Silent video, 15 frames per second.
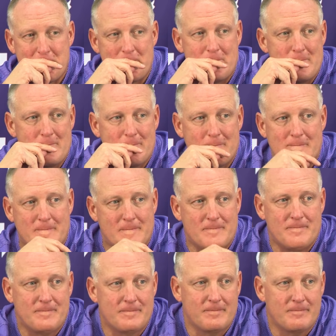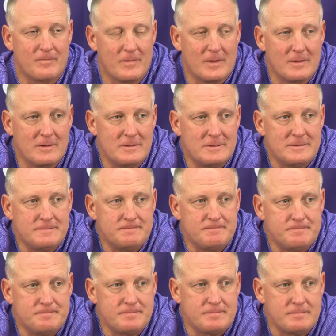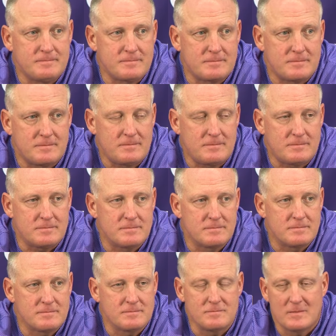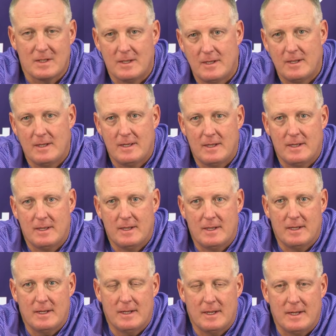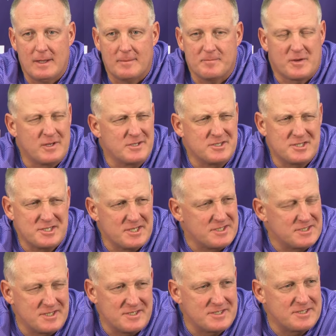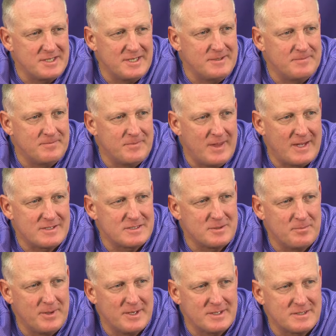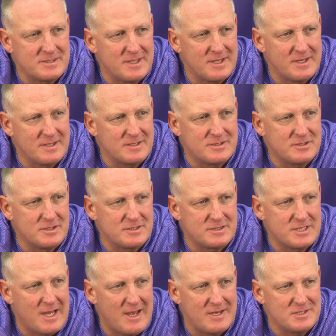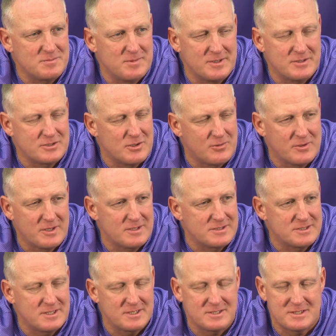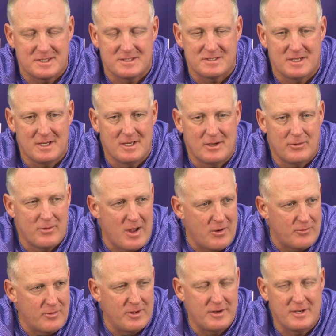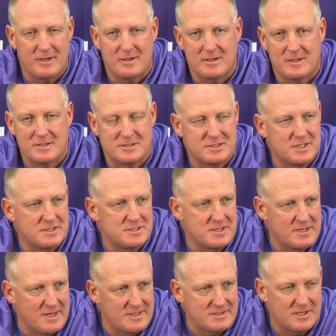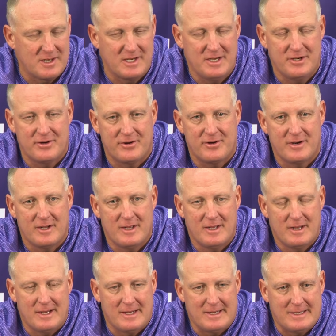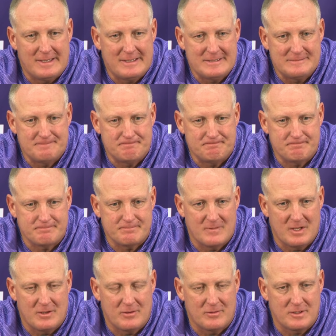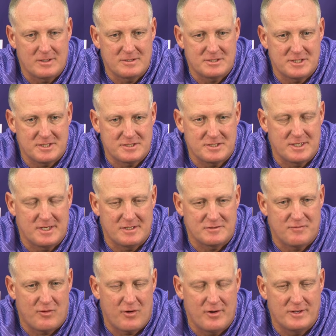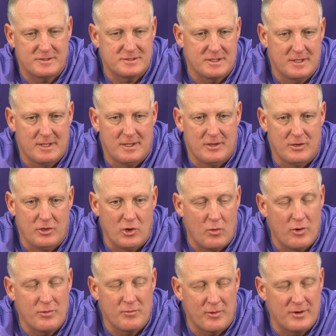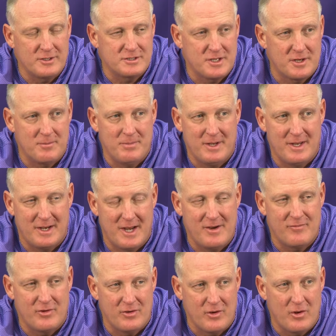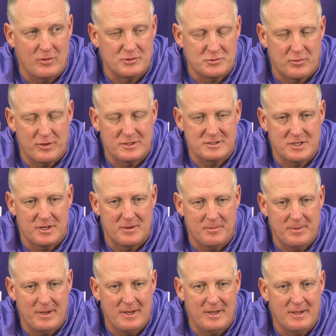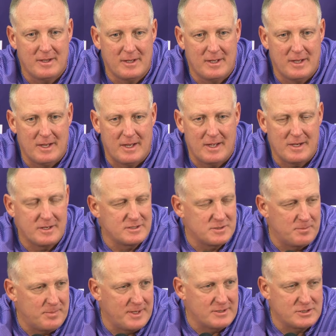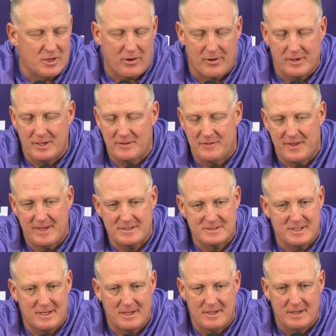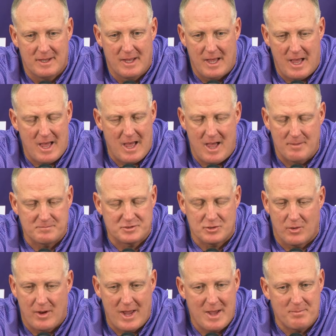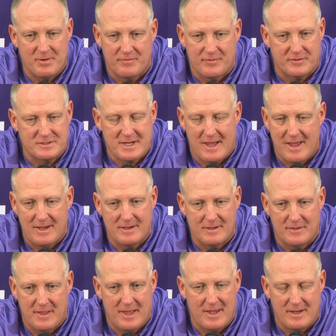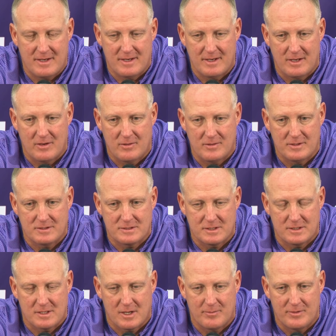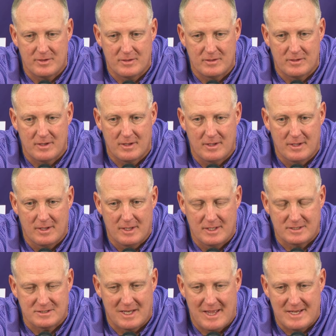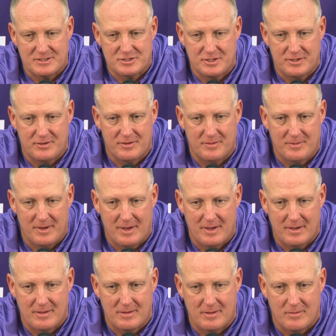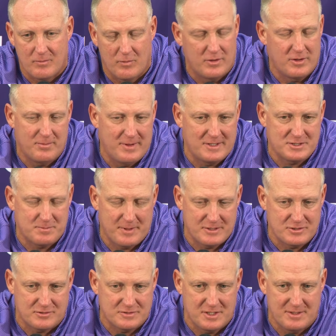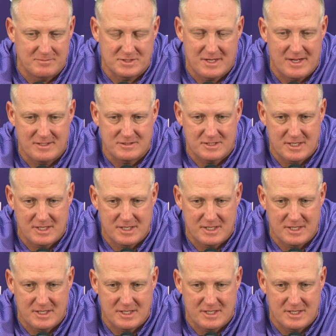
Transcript: What has Ty Bowman done to earn more reps as the season um, consistency. That's the biggest thing. Is just Ty's been so consistent, route running, consistent as a leader. Um, you know, consistent as far as knowing where he's going to be, and Avery knows where he's going to be, uh, and he's a big target. That uh, I- am so happy for Ty that you know he's coming into his last year and, and one of the best special teams guys